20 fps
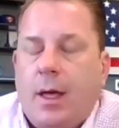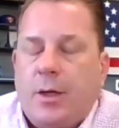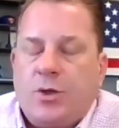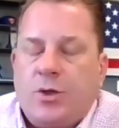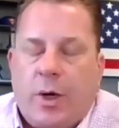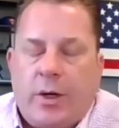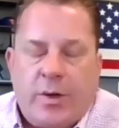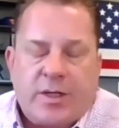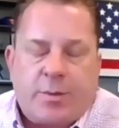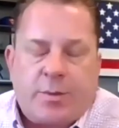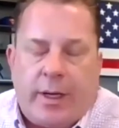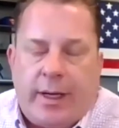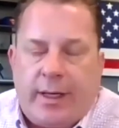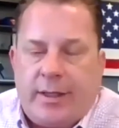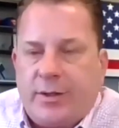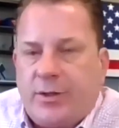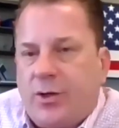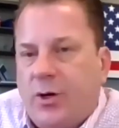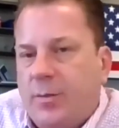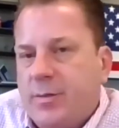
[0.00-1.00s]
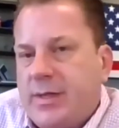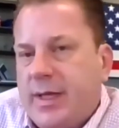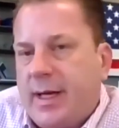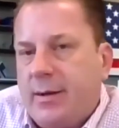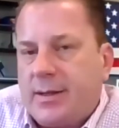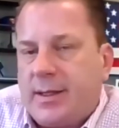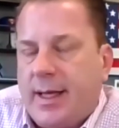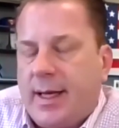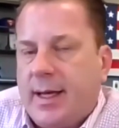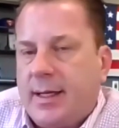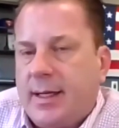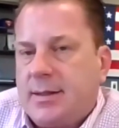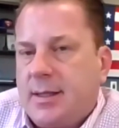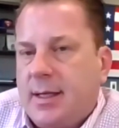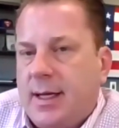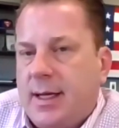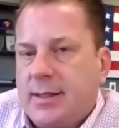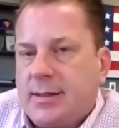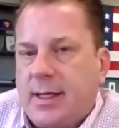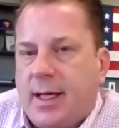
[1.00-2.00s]
trying to explain it in terms that
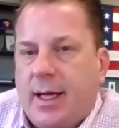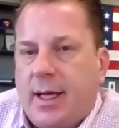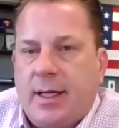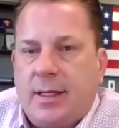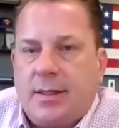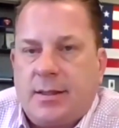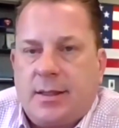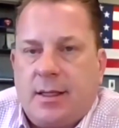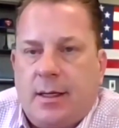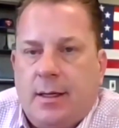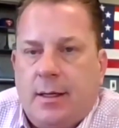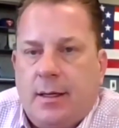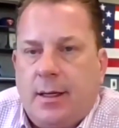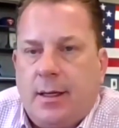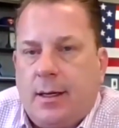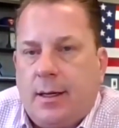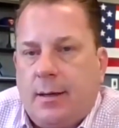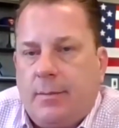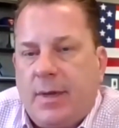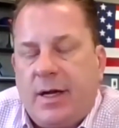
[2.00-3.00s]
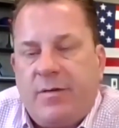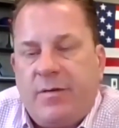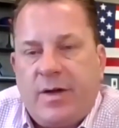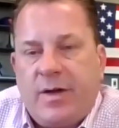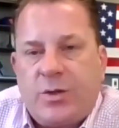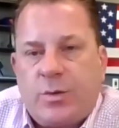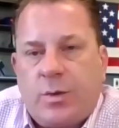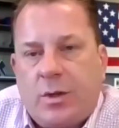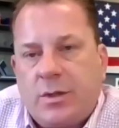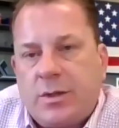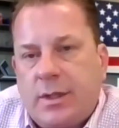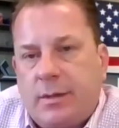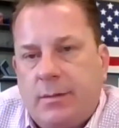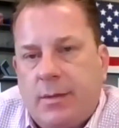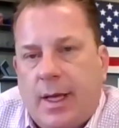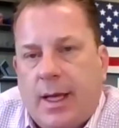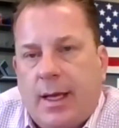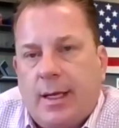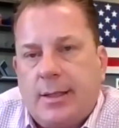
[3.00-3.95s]
as individuals and